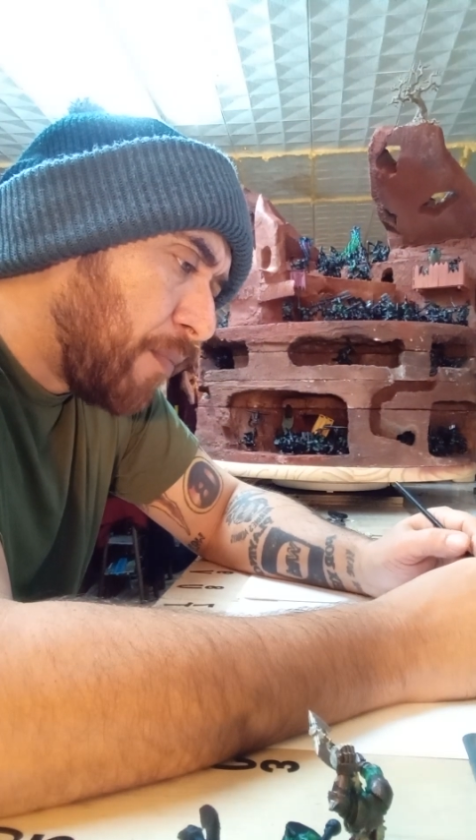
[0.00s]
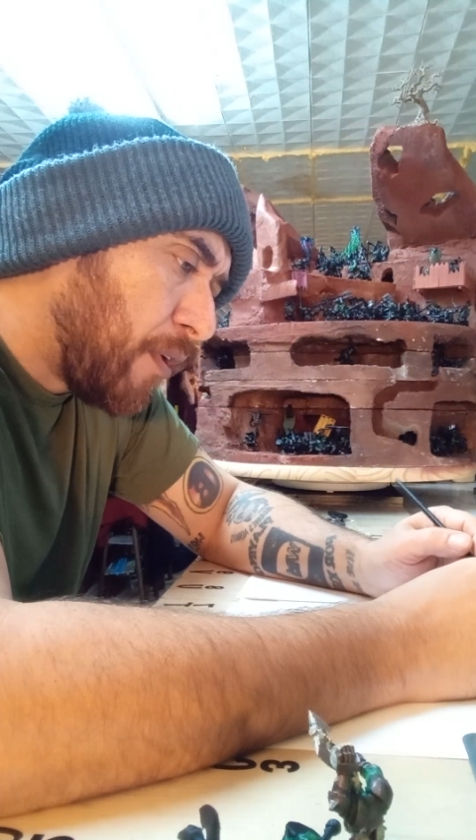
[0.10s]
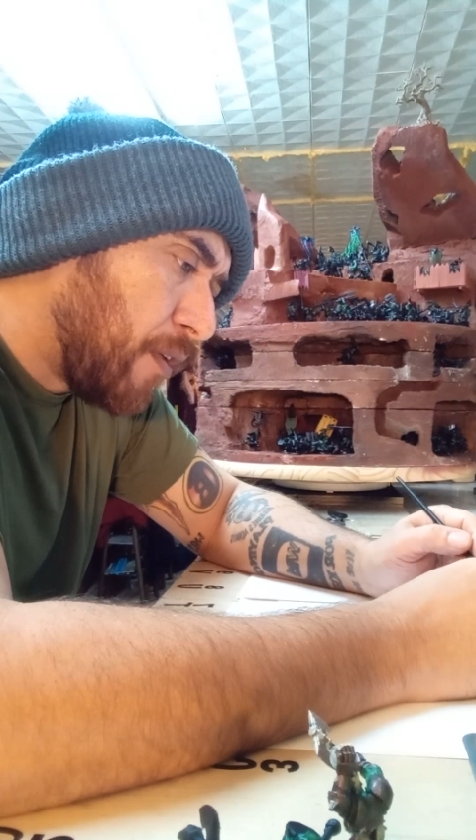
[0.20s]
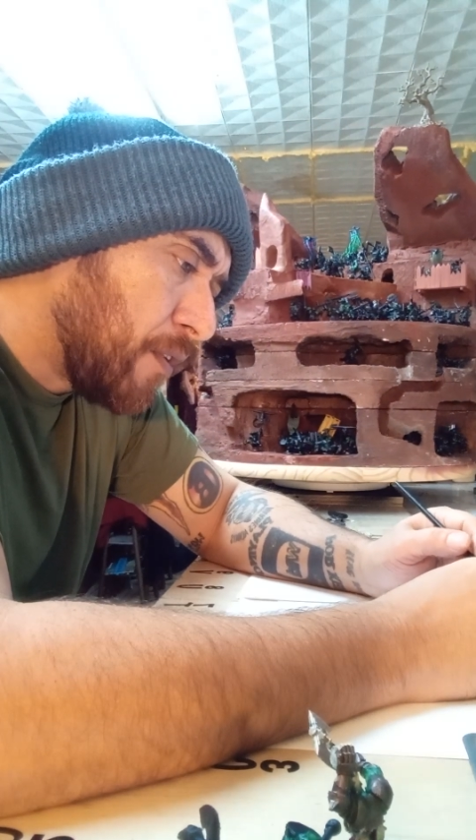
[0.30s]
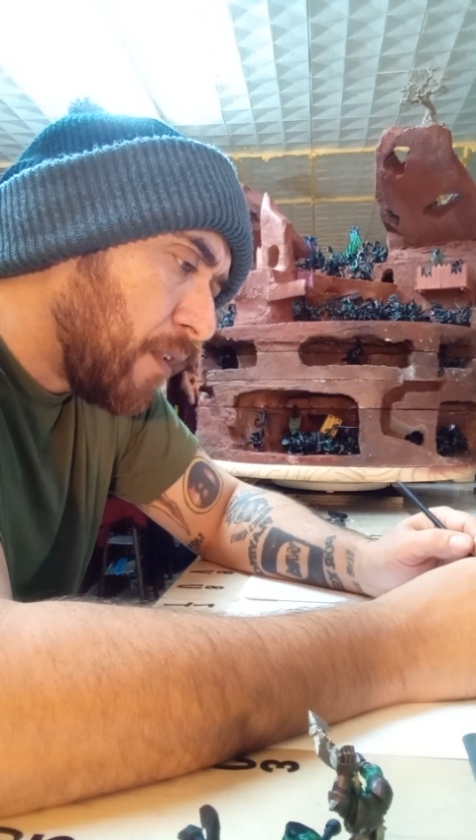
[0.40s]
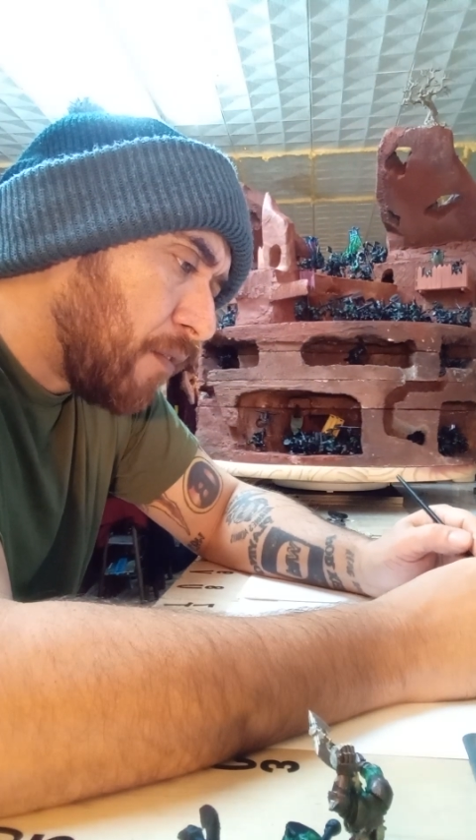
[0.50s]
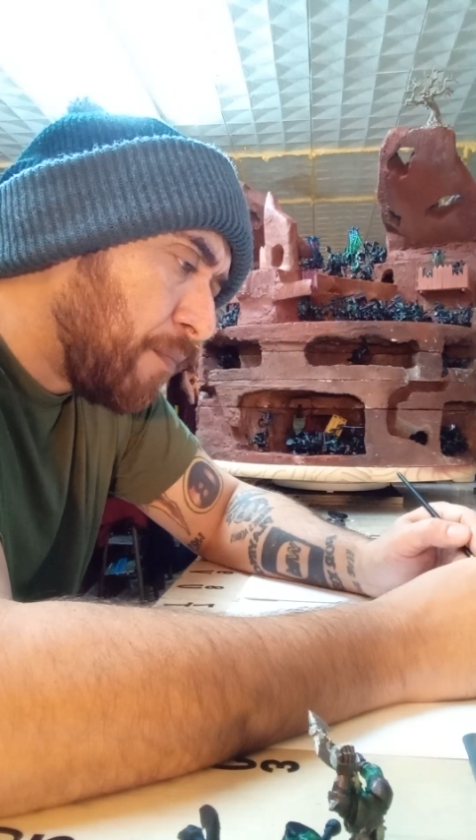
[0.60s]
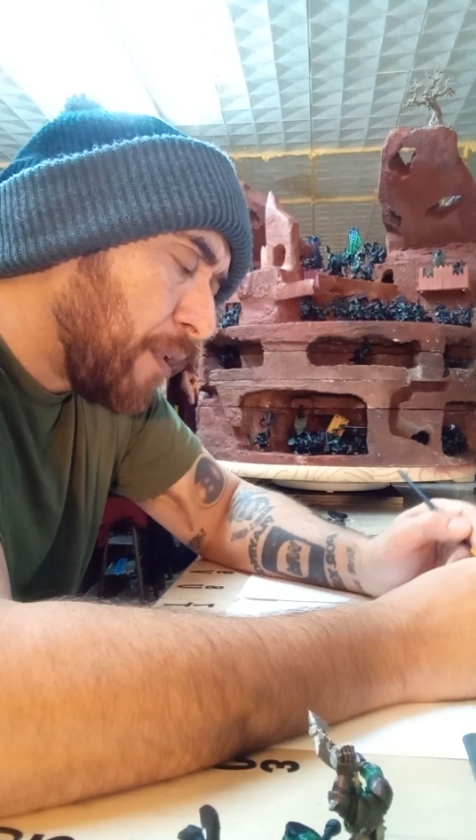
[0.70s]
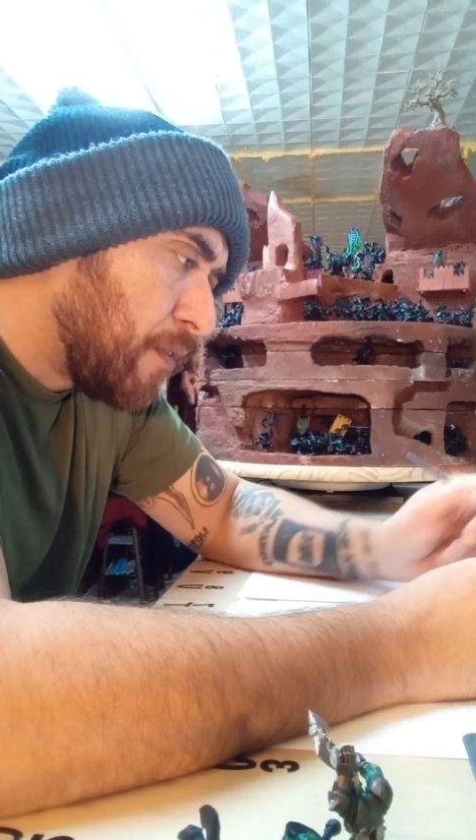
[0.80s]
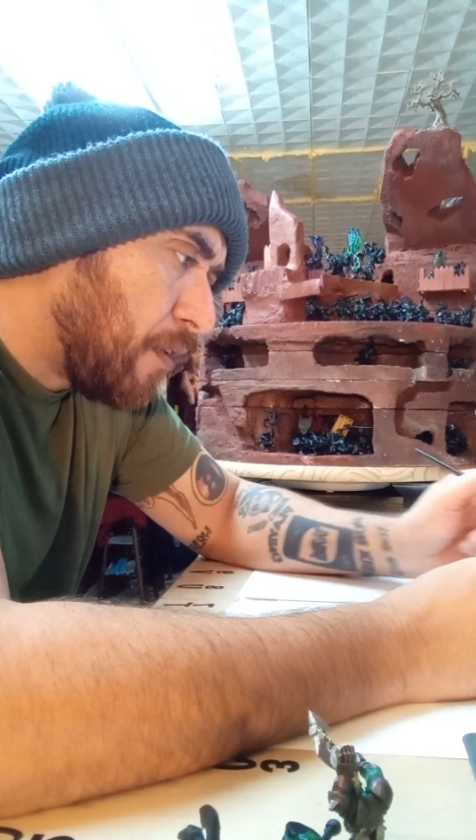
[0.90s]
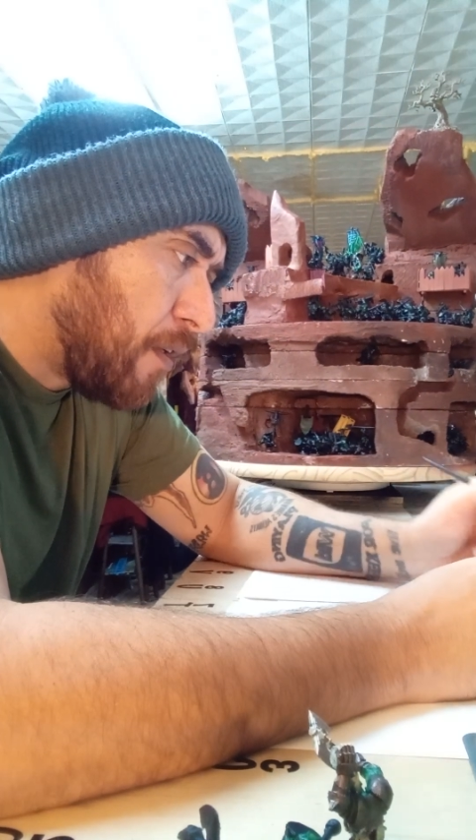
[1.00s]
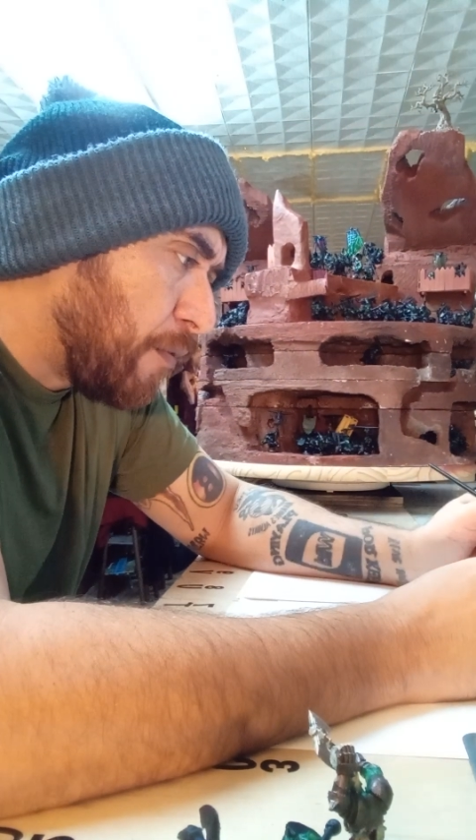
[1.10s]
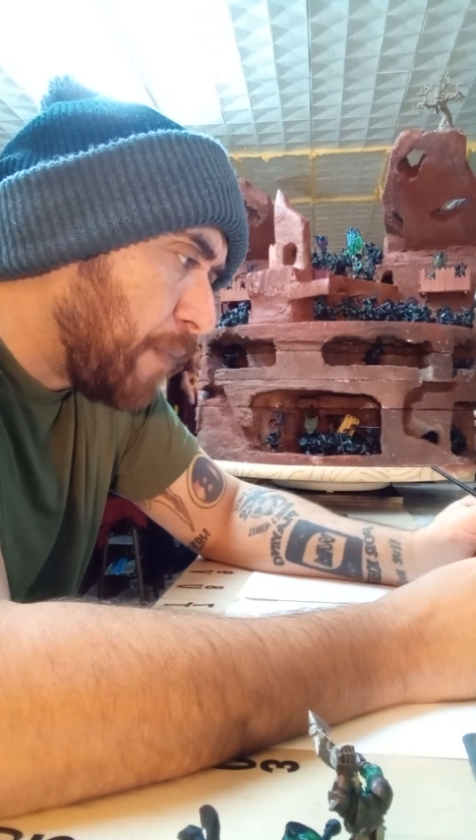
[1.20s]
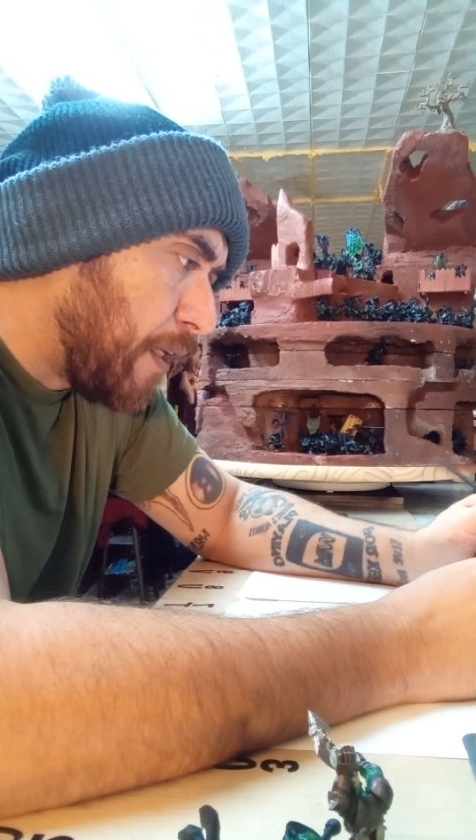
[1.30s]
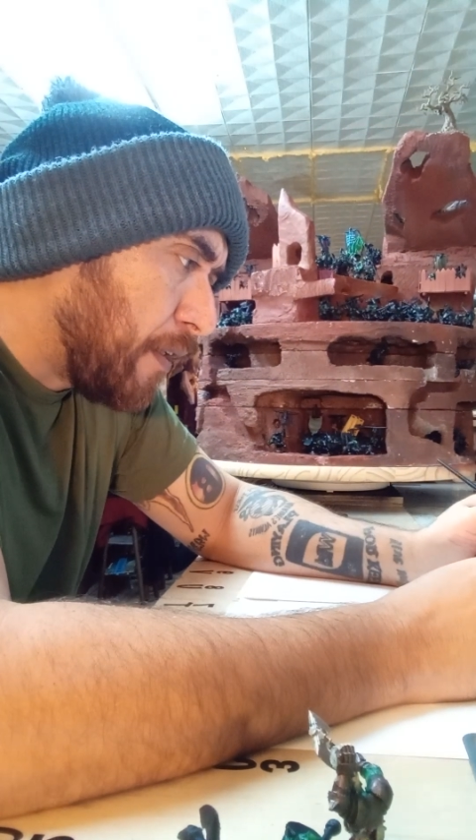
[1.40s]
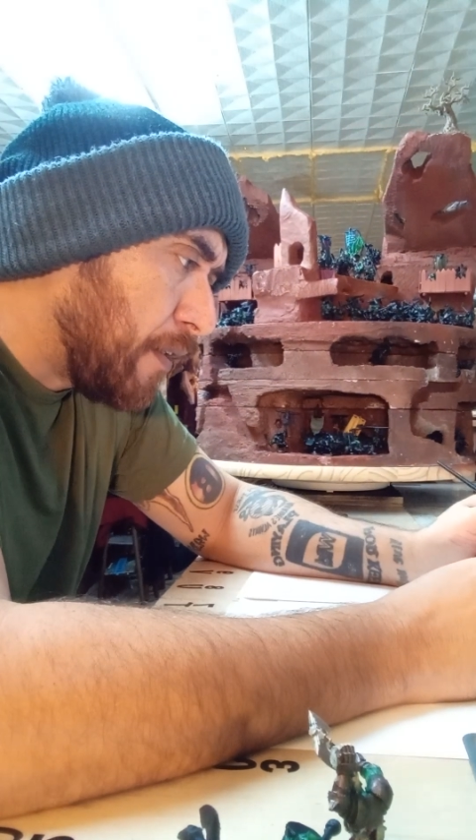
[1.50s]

boss, and I was pissed off about